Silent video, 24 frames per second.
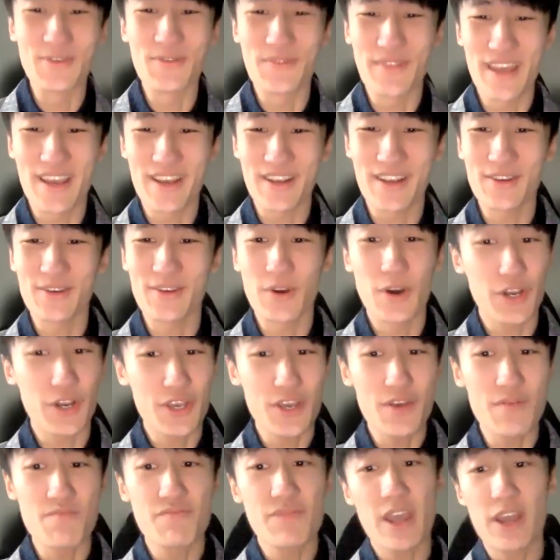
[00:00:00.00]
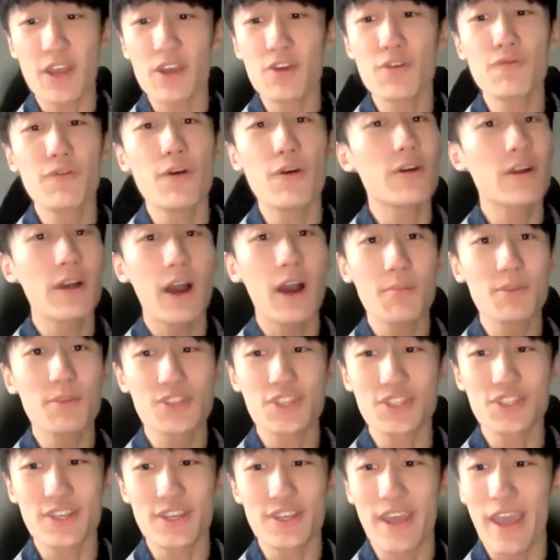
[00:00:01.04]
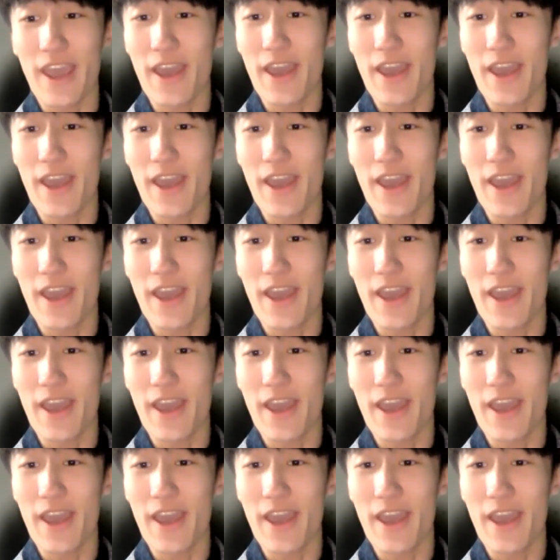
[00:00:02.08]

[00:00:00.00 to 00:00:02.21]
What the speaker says: you. Again, thank you for coming today,